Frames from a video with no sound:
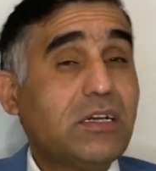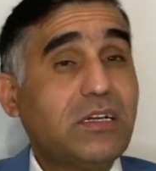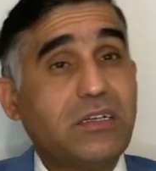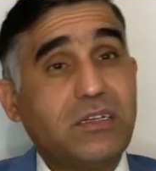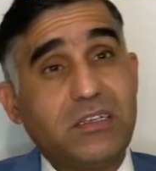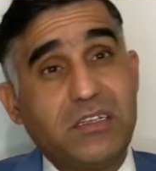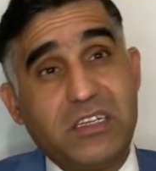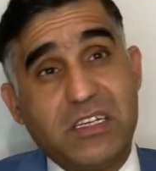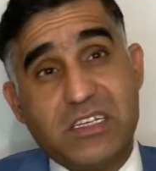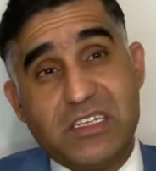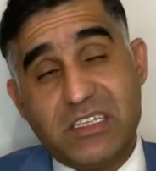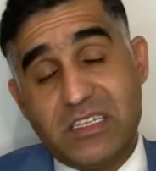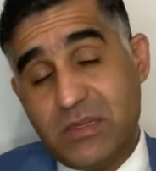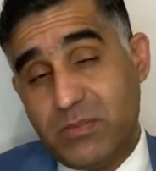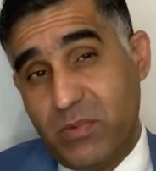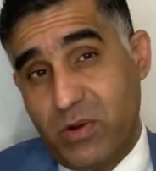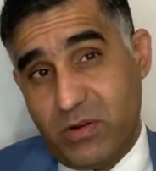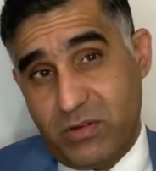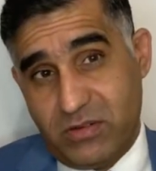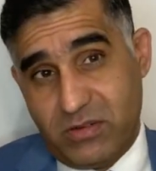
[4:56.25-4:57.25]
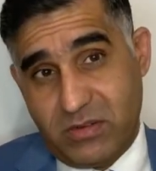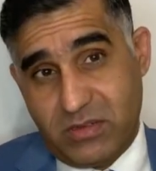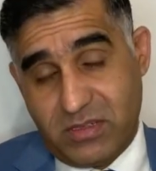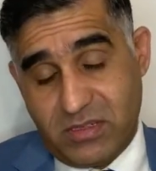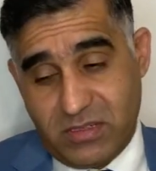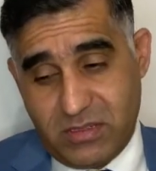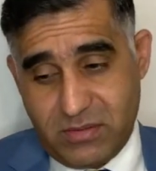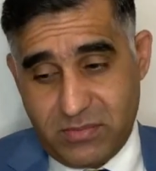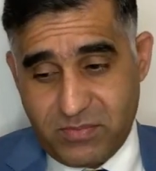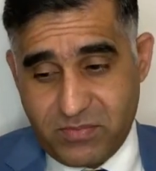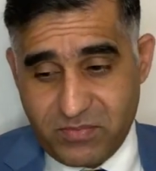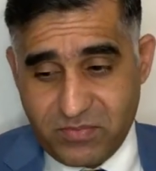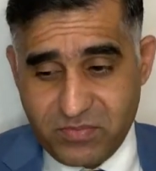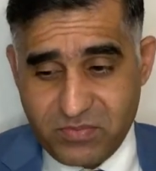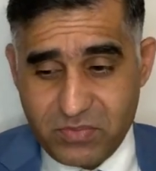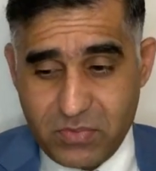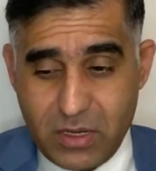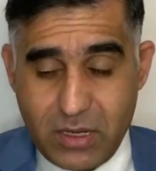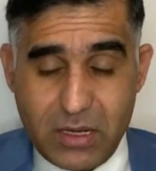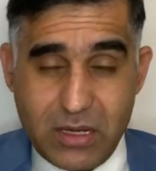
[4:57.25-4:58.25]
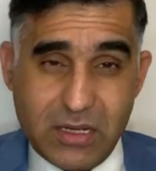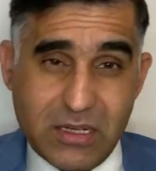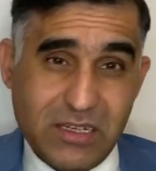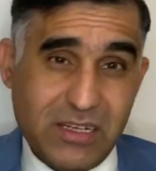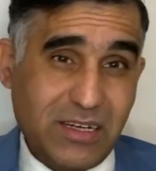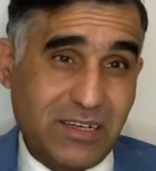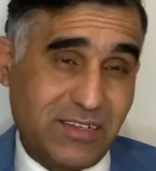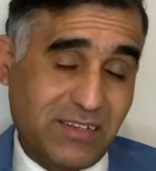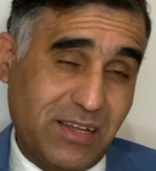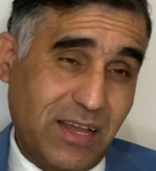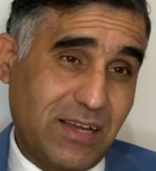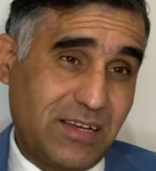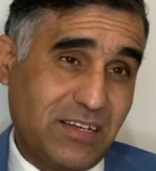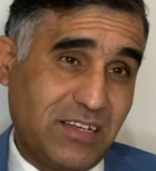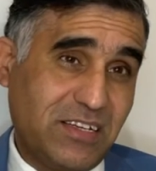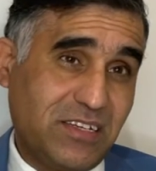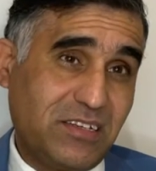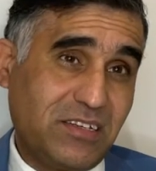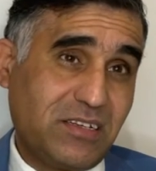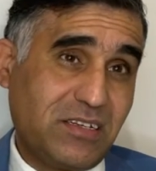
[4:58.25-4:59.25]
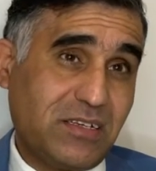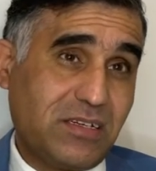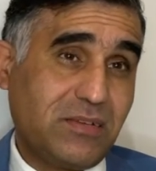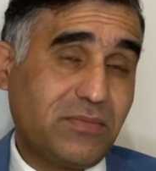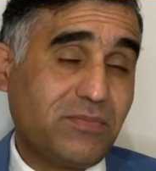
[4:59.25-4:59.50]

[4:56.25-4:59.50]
J.C. Bose, Indian scientist.